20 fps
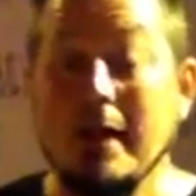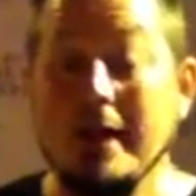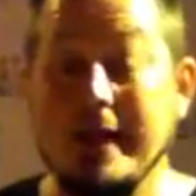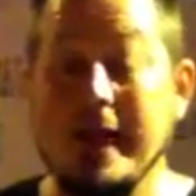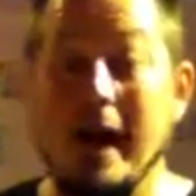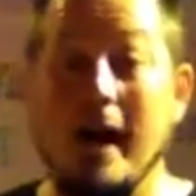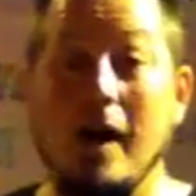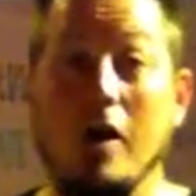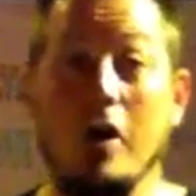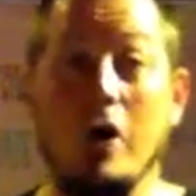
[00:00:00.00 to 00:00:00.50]

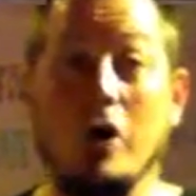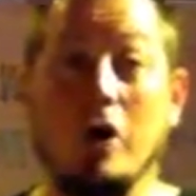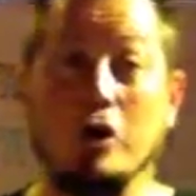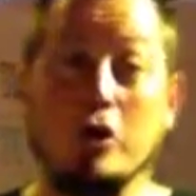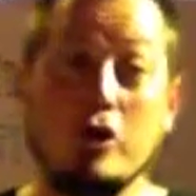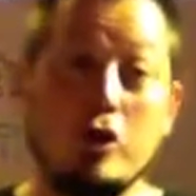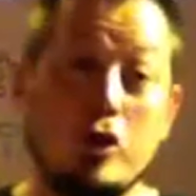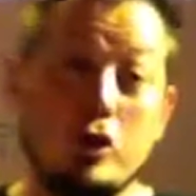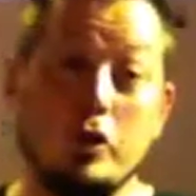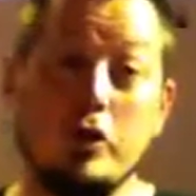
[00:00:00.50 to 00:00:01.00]
Now,
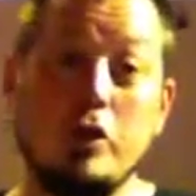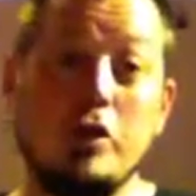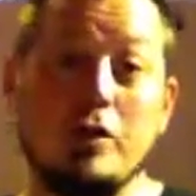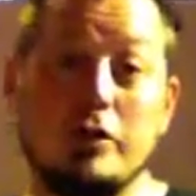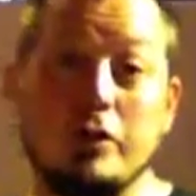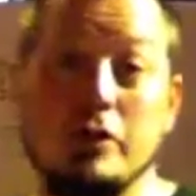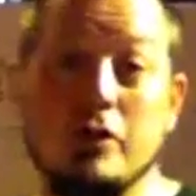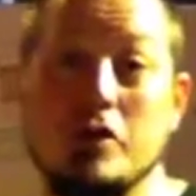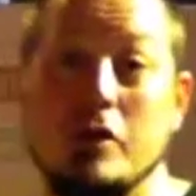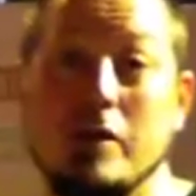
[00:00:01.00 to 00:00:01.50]
you can go two
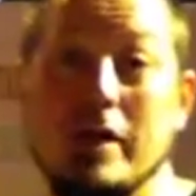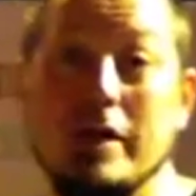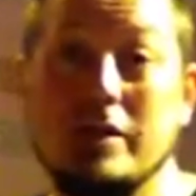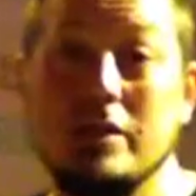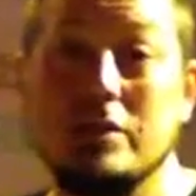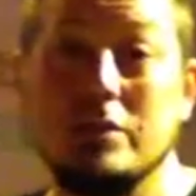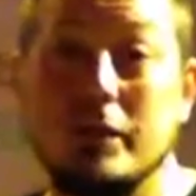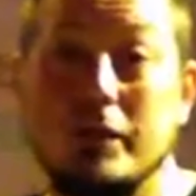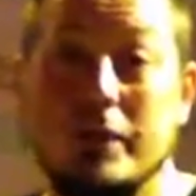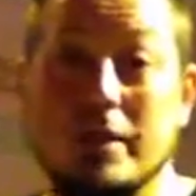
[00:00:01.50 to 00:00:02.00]
different
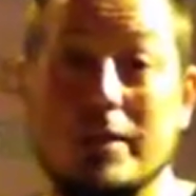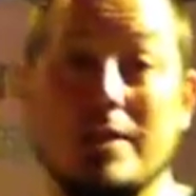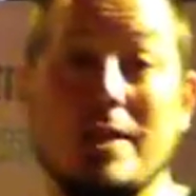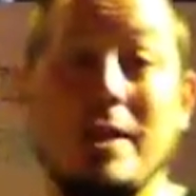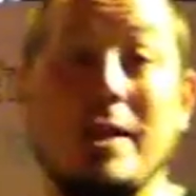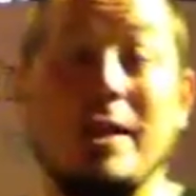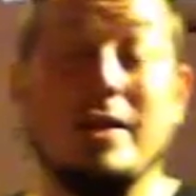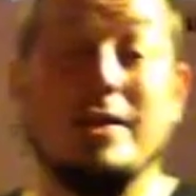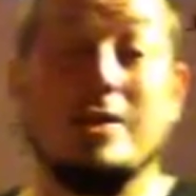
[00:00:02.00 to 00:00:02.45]
directions with this.